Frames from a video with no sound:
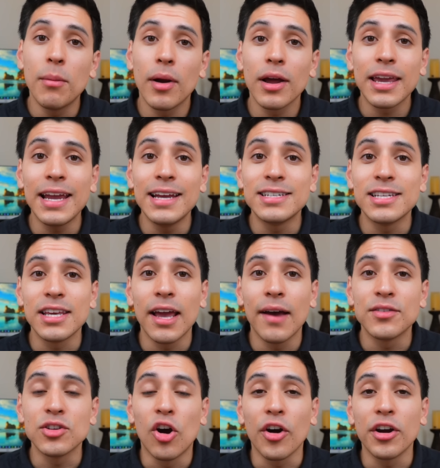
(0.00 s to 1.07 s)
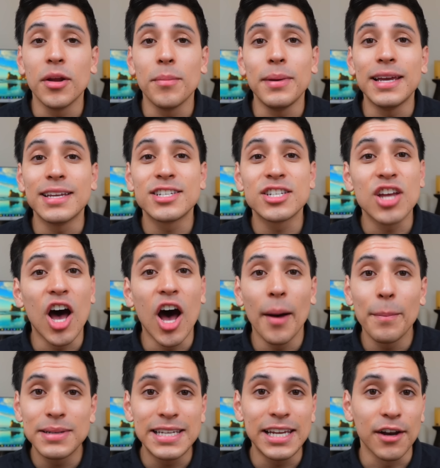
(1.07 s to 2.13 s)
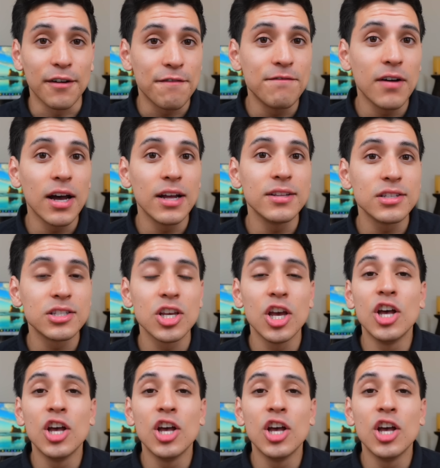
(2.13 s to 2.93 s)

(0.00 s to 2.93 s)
market ETFs are going to be top tier funds,